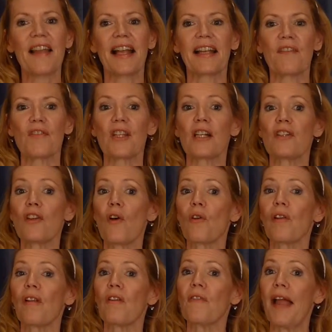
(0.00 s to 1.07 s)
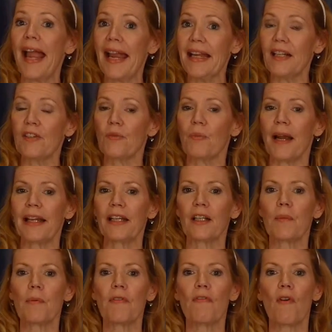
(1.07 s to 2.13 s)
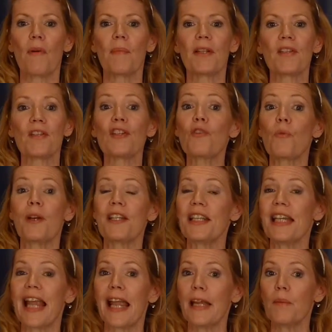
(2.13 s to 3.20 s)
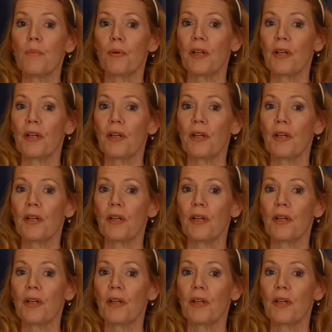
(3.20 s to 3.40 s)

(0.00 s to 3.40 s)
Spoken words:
That gives it a total of 8 regular performances and 28